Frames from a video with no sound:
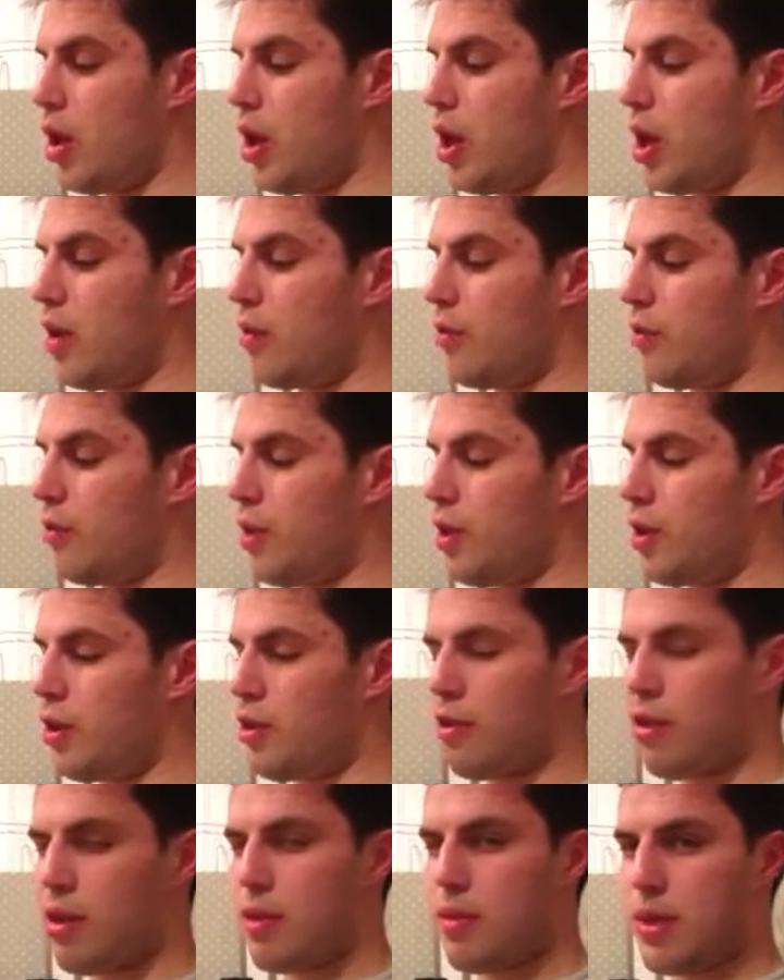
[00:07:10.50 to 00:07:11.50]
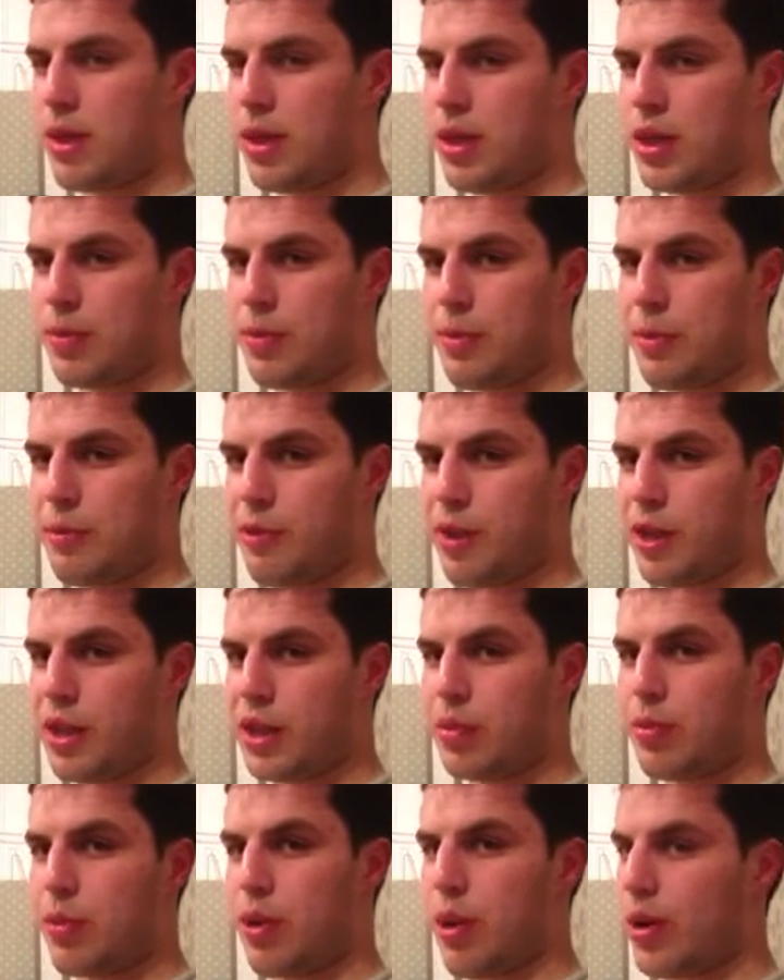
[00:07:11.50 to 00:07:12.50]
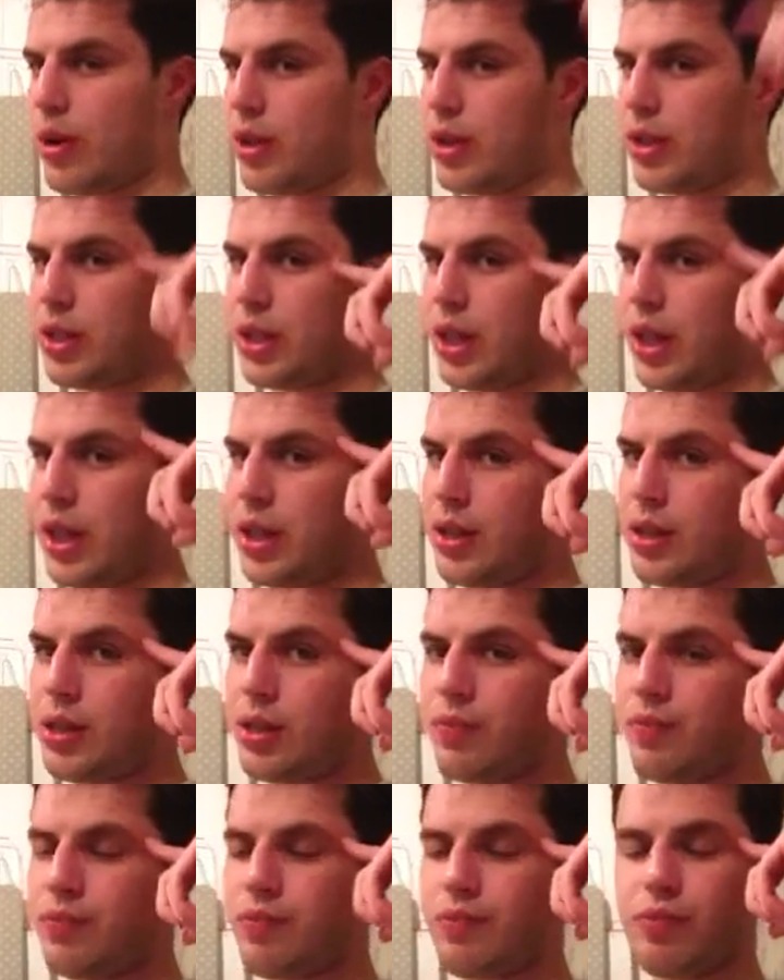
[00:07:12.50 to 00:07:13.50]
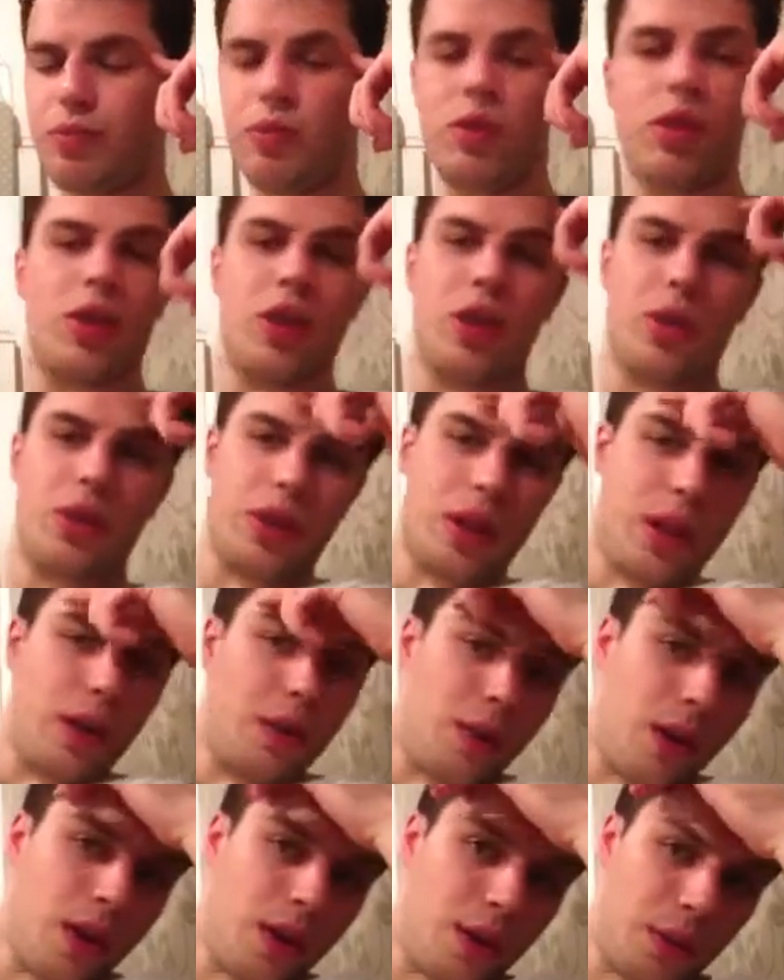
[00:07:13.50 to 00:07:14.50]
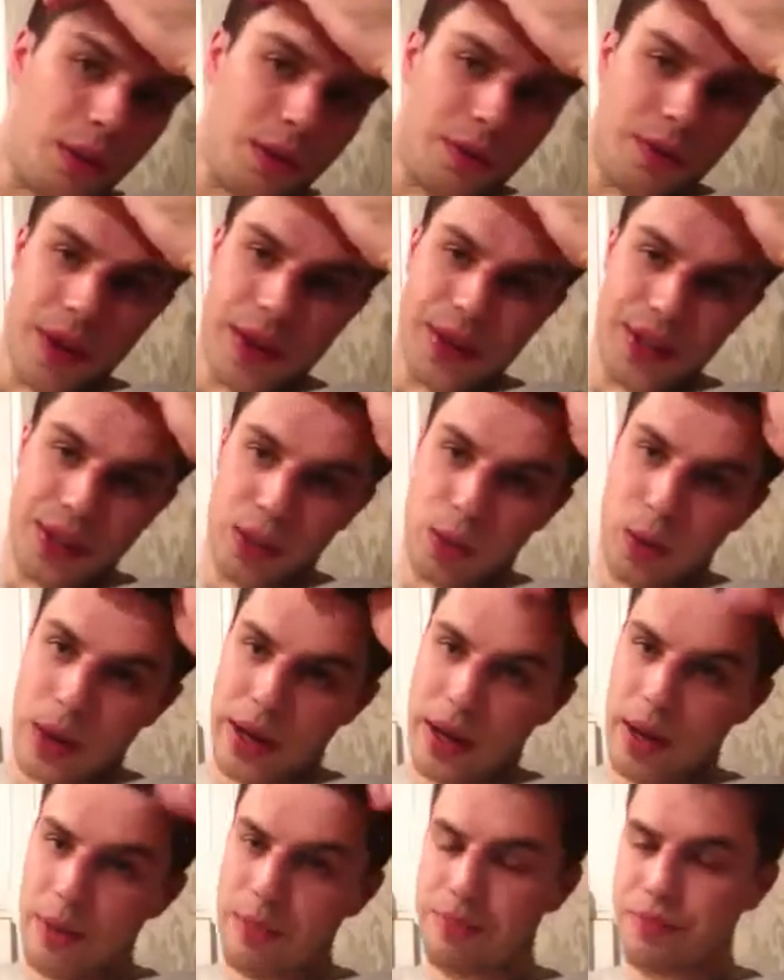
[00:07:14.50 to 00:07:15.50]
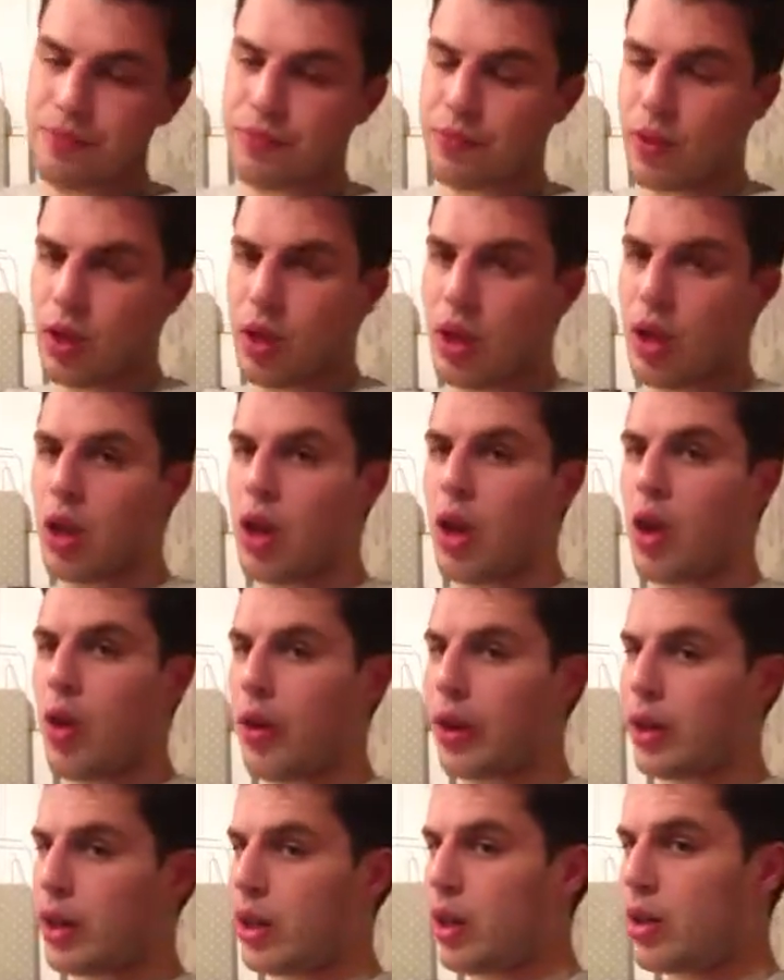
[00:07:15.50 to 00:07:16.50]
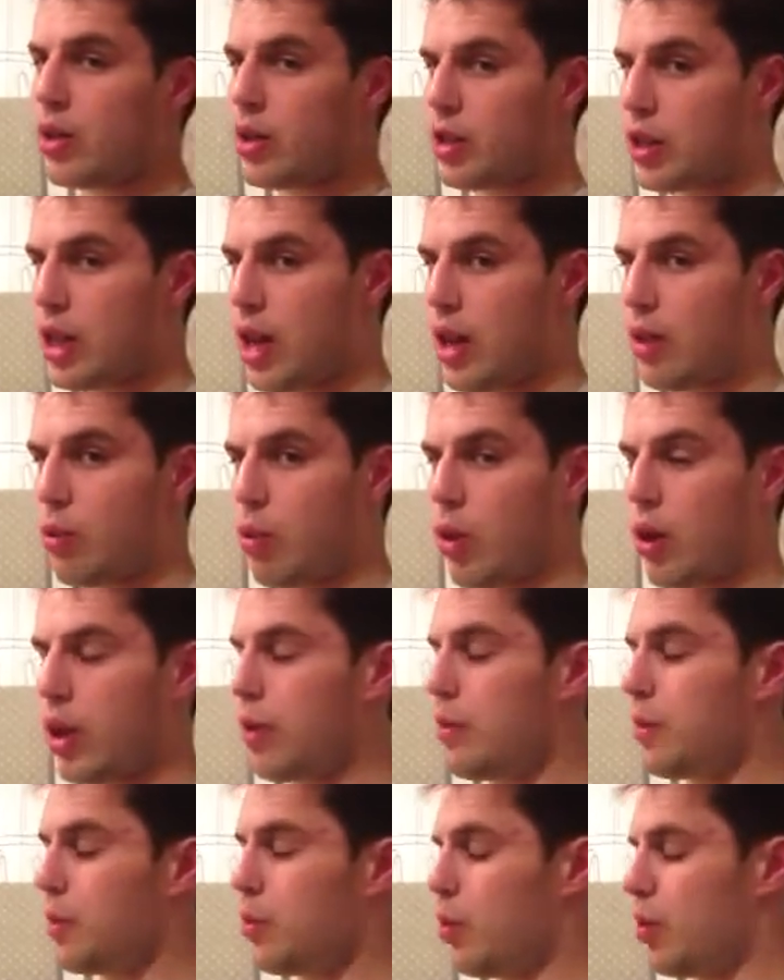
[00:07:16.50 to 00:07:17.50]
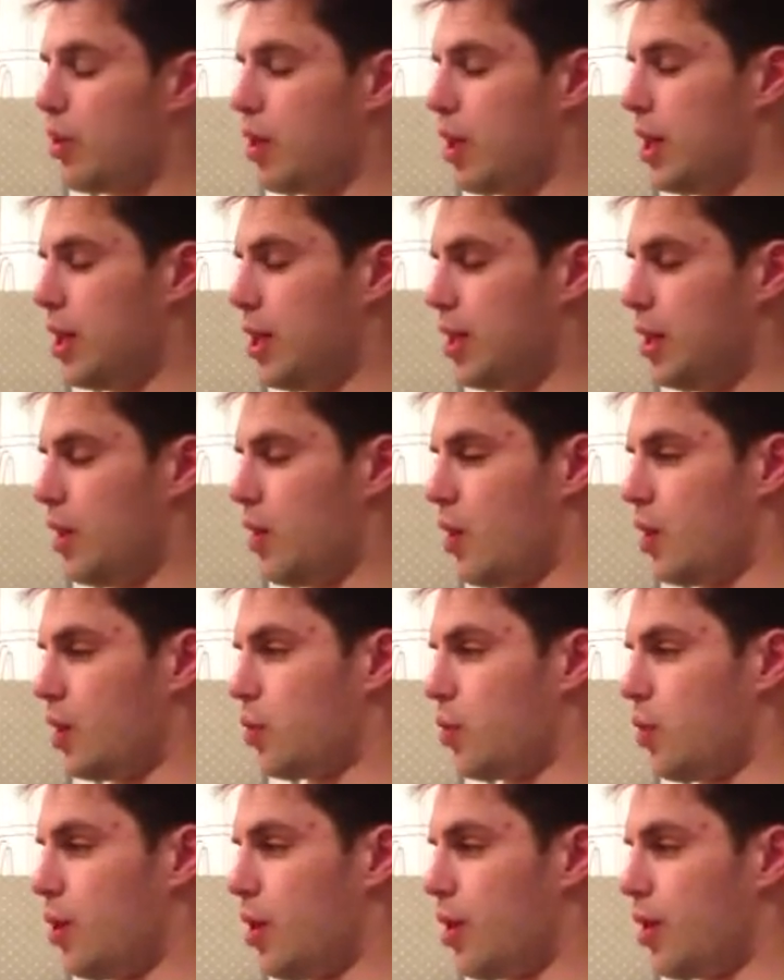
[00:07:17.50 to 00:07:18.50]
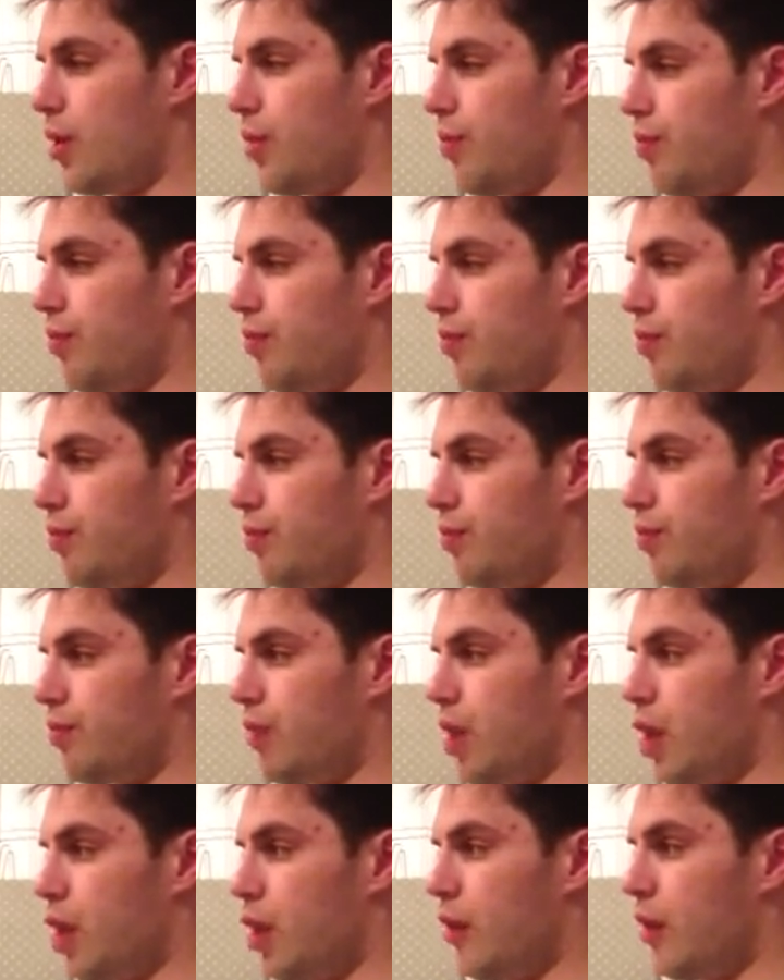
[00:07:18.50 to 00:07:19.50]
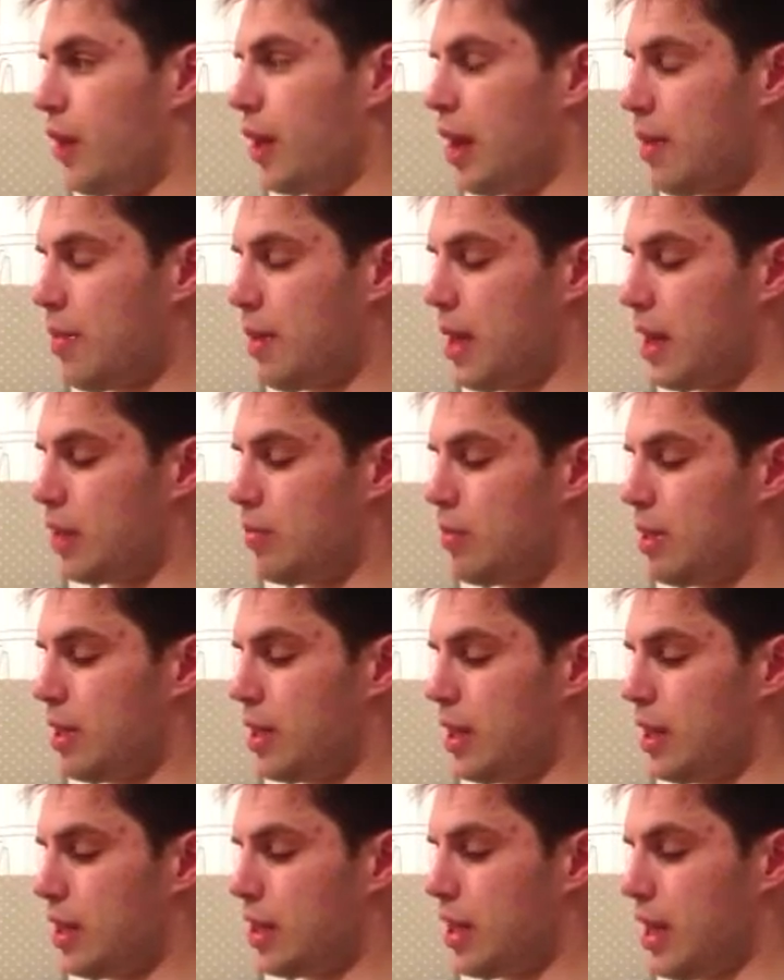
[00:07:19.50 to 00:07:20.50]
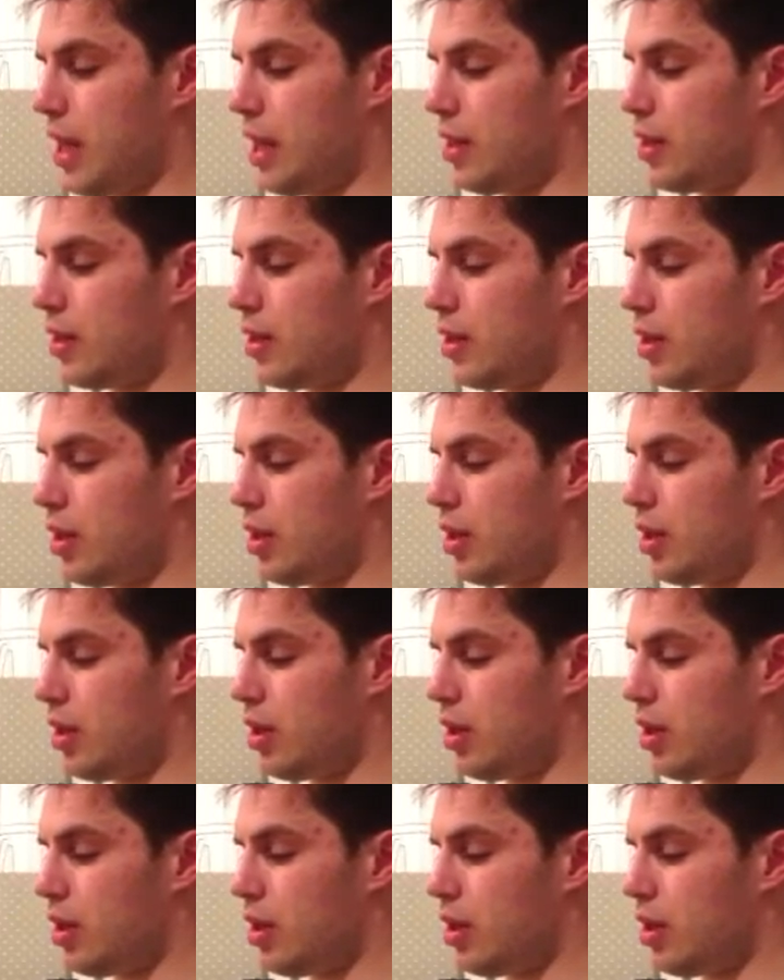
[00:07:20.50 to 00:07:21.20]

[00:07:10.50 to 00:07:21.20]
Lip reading: If an agreement has been reached behind the scenes that Deontay Wilder will face the winner, I can understand why he would want an easy night's work. And I think that makes business sense.